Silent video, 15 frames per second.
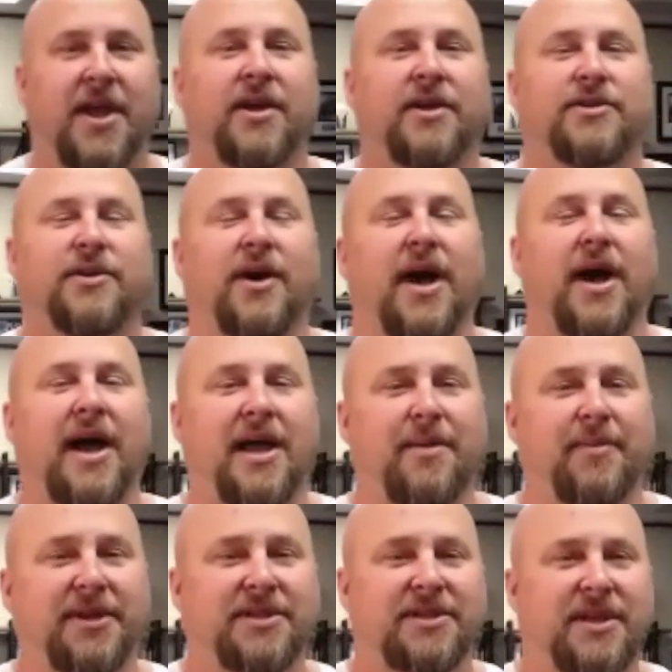So I am
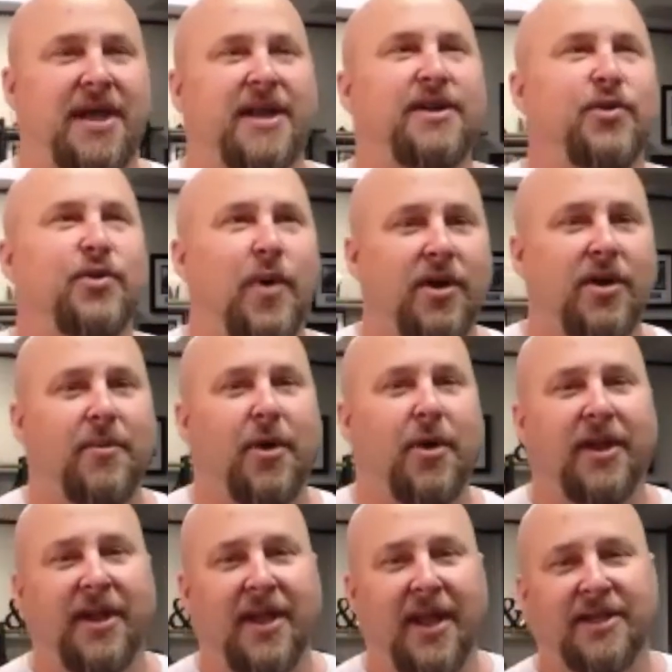excited to welcome our
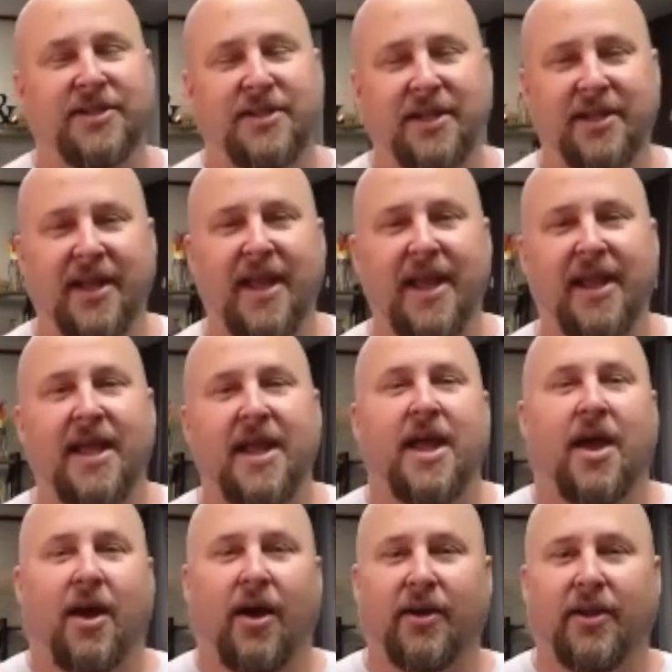guest today.
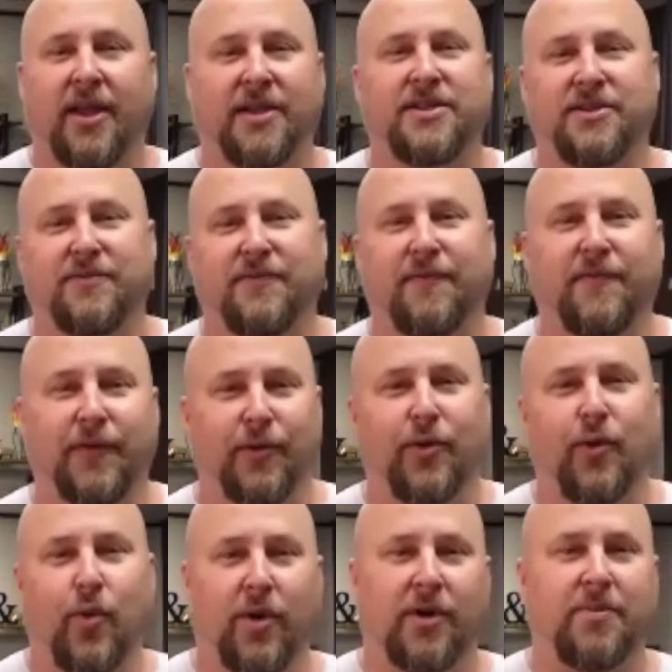Our guest is Verl
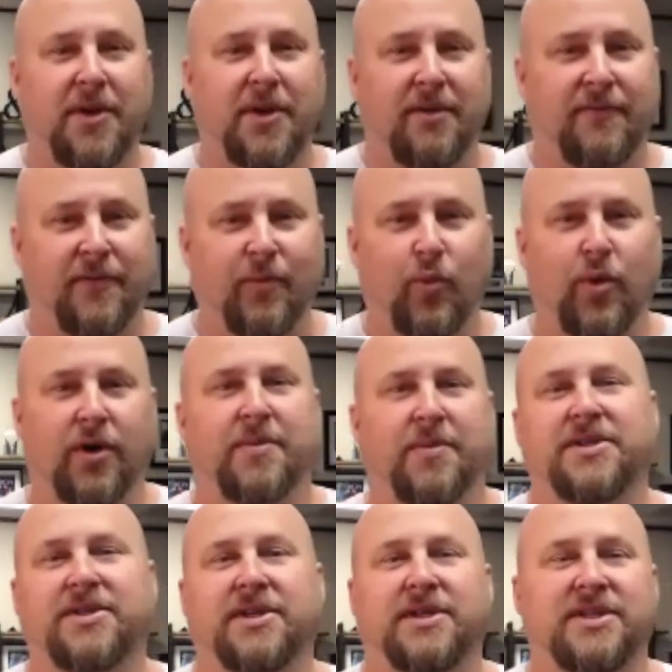Workman from Workman
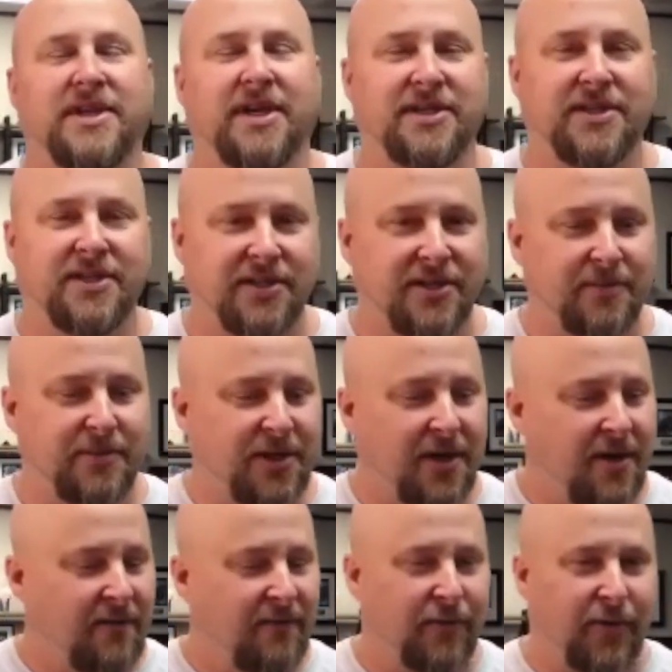Success Systems.
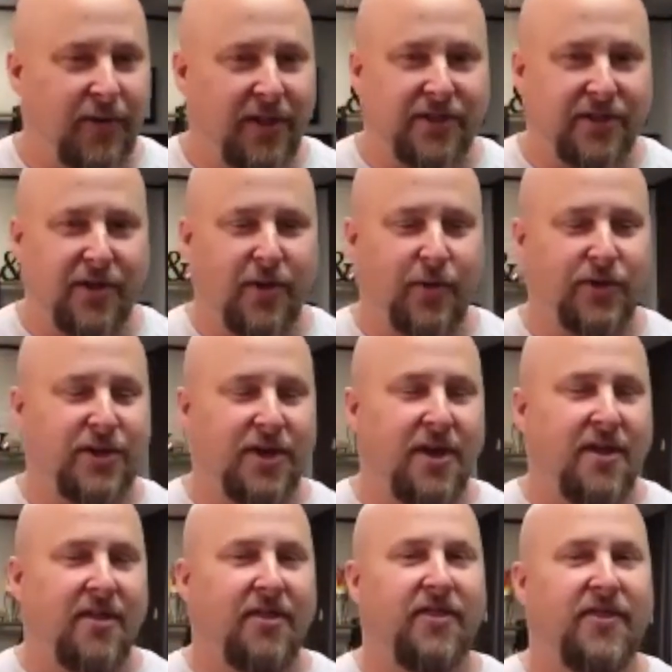Verl has coached
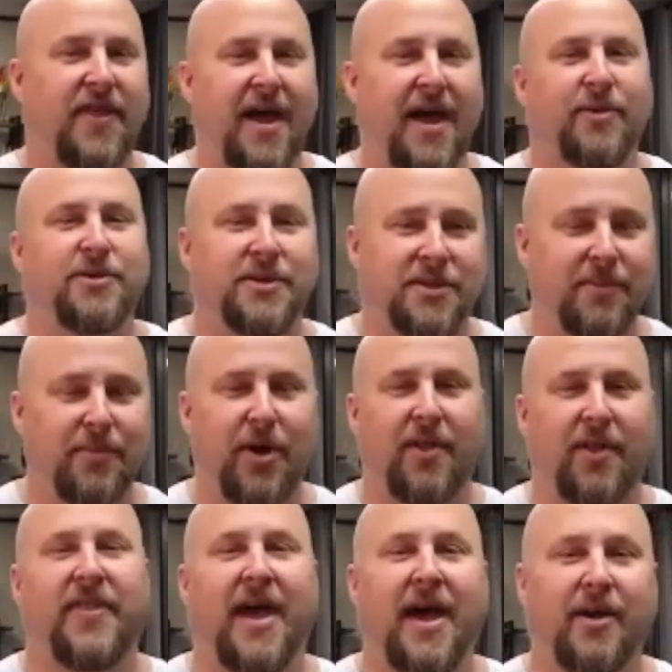thousands upon
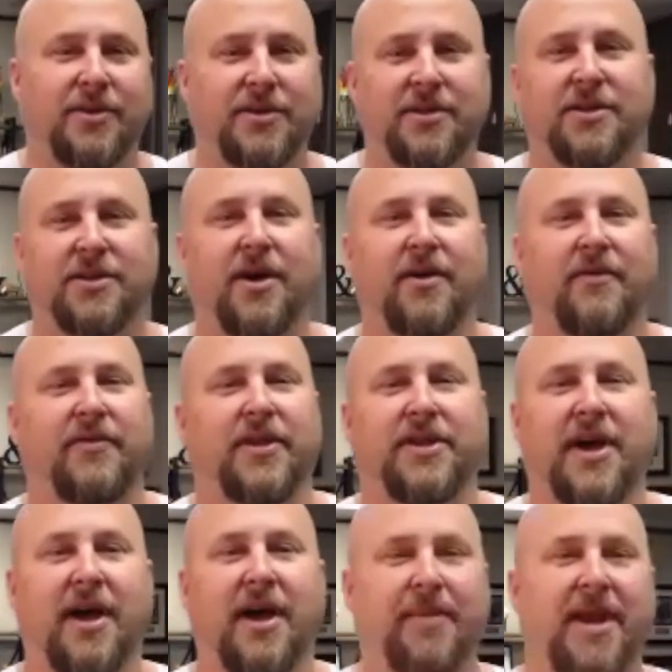thousands of the
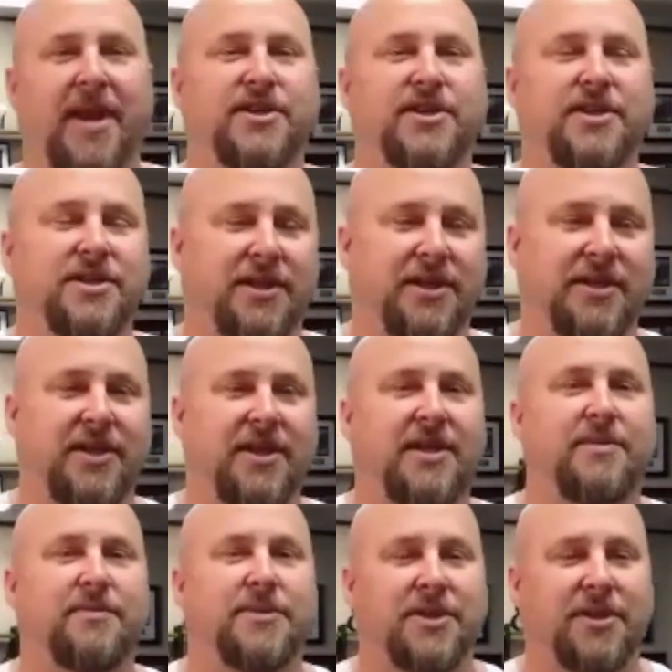top agents and
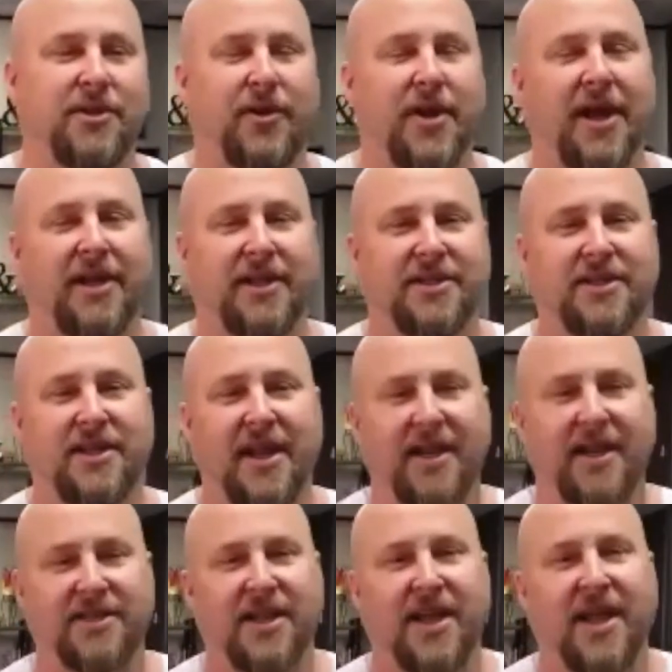teams in the United
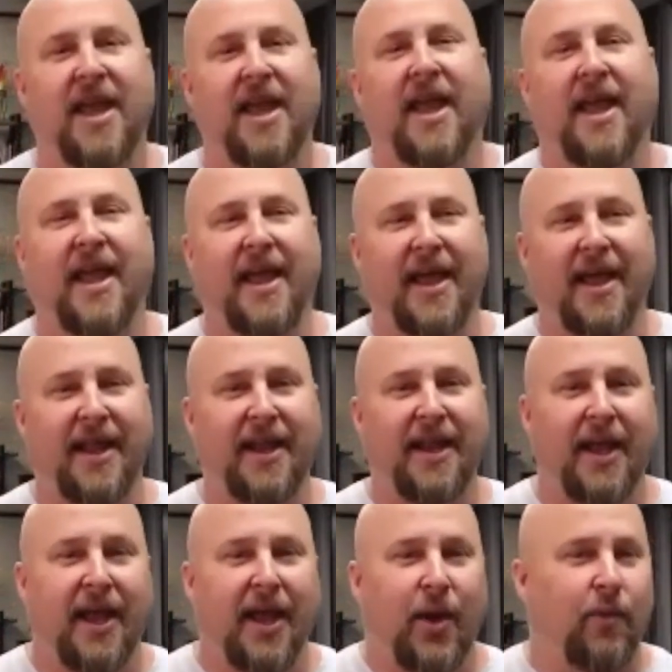States. And
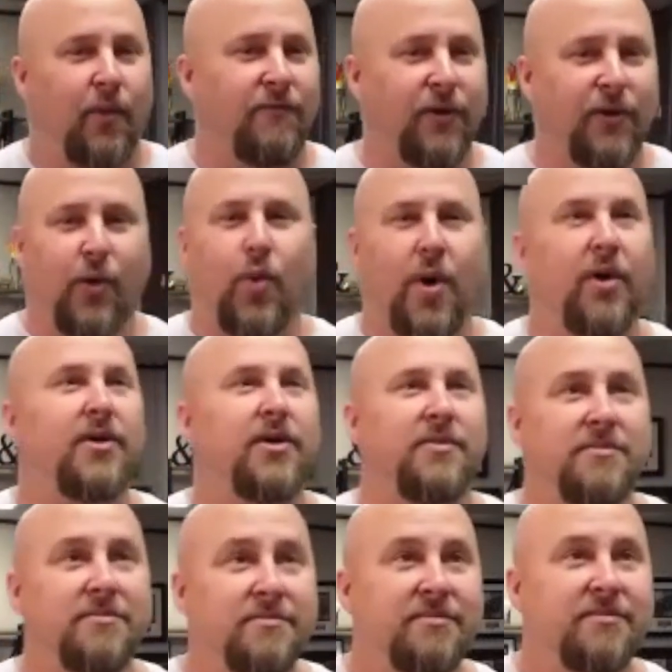Verl,
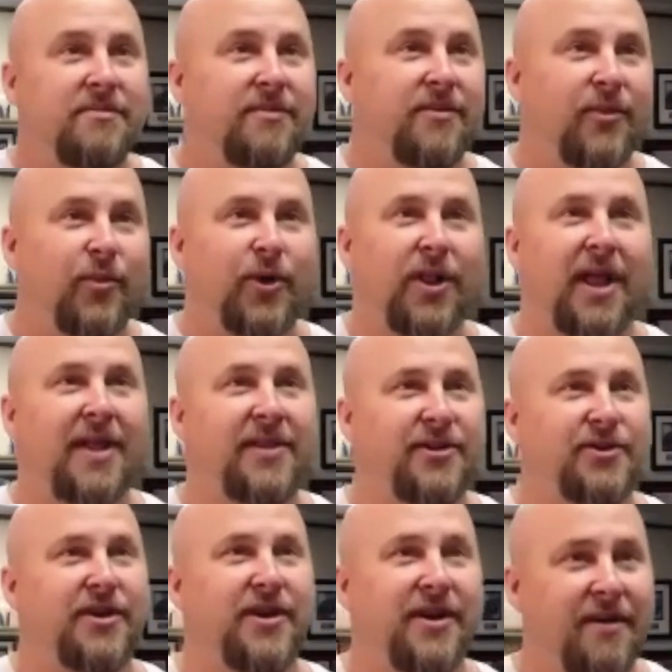welcome. We're glad that
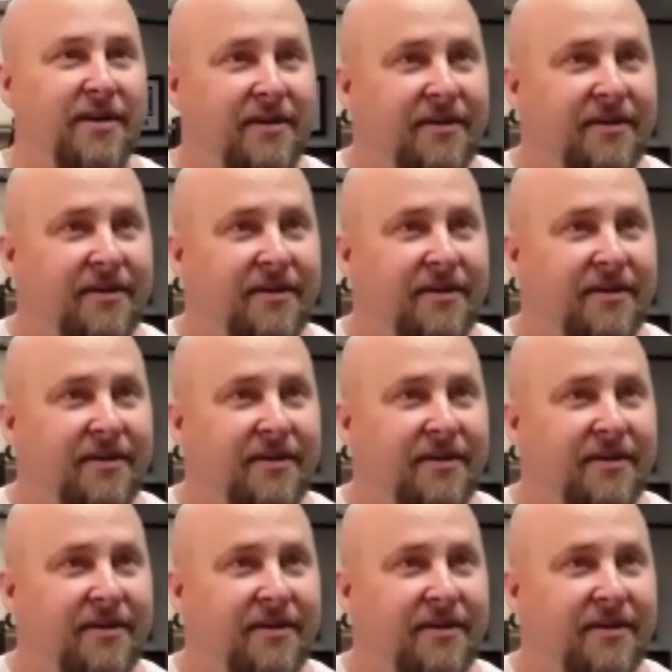you're here.